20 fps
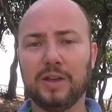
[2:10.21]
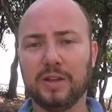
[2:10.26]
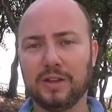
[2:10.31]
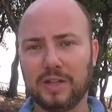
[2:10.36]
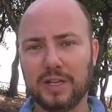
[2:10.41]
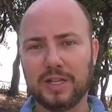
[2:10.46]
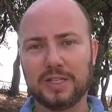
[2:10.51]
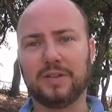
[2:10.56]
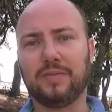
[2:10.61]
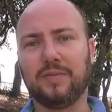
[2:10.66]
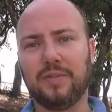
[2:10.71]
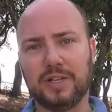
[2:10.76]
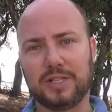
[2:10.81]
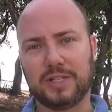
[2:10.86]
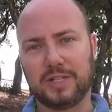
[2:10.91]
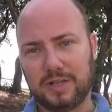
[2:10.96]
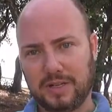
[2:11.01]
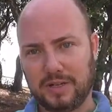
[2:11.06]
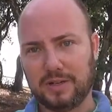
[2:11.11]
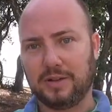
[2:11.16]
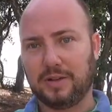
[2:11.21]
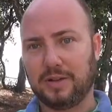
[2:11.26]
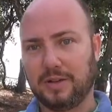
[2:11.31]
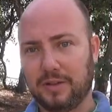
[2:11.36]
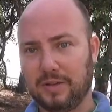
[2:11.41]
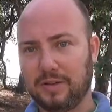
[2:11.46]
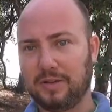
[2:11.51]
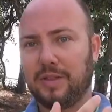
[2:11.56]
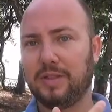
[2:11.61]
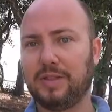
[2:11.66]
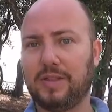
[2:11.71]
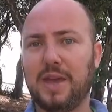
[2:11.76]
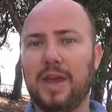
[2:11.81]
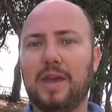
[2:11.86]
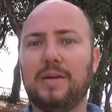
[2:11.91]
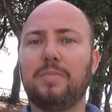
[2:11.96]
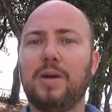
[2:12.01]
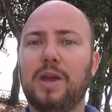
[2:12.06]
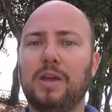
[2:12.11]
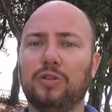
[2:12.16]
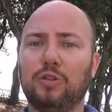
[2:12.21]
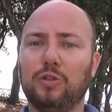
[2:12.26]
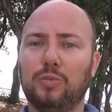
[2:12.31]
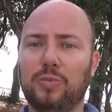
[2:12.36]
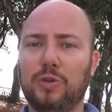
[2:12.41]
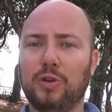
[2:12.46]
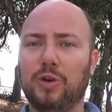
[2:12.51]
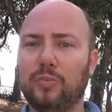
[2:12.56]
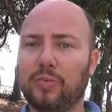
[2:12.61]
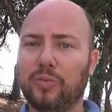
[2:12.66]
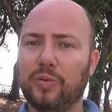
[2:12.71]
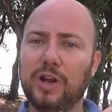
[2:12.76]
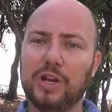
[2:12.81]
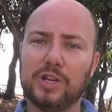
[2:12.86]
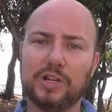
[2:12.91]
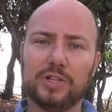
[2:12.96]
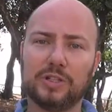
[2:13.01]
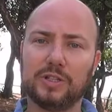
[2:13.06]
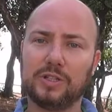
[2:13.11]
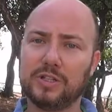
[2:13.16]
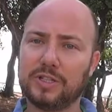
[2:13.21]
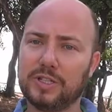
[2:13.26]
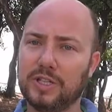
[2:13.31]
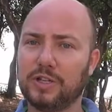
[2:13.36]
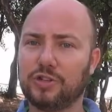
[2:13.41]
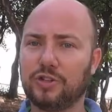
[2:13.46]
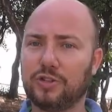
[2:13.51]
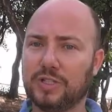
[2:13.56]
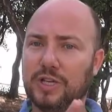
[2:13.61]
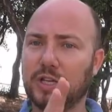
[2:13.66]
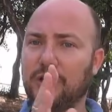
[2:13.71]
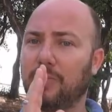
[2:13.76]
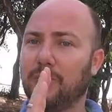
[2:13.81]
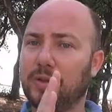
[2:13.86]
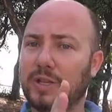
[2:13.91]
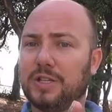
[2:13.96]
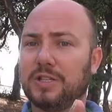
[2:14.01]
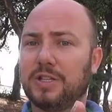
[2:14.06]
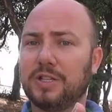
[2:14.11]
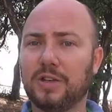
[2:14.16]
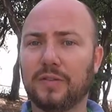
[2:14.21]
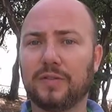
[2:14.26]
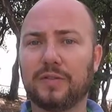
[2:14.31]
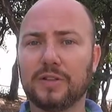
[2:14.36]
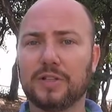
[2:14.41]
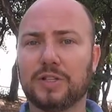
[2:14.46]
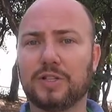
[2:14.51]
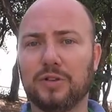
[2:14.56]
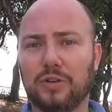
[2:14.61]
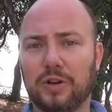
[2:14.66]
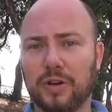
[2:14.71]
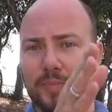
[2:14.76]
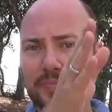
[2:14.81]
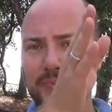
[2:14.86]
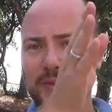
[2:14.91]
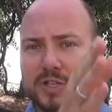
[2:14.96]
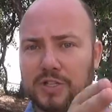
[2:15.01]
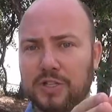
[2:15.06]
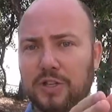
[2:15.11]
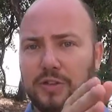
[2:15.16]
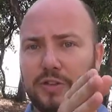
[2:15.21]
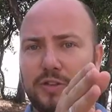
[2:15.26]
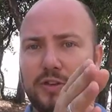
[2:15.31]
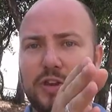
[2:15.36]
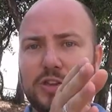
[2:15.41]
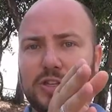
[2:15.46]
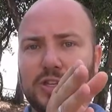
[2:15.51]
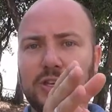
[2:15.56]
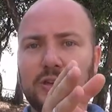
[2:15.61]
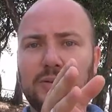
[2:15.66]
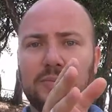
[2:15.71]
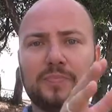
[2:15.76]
There's a risk uh, that they may not be operational, etc., etc., but that's a different story. So 30,